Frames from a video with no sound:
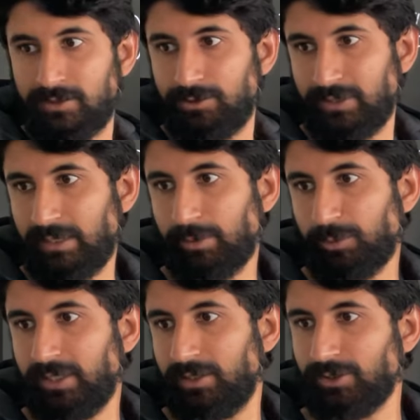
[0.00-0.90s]
Do you get my
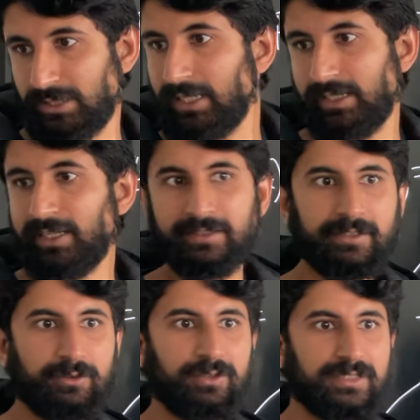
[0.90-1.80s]
point? Or shall I write it
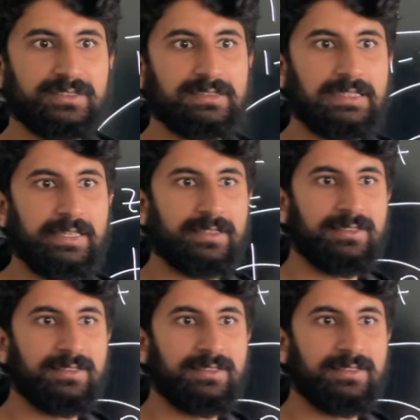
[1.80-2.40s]
down or is this clear?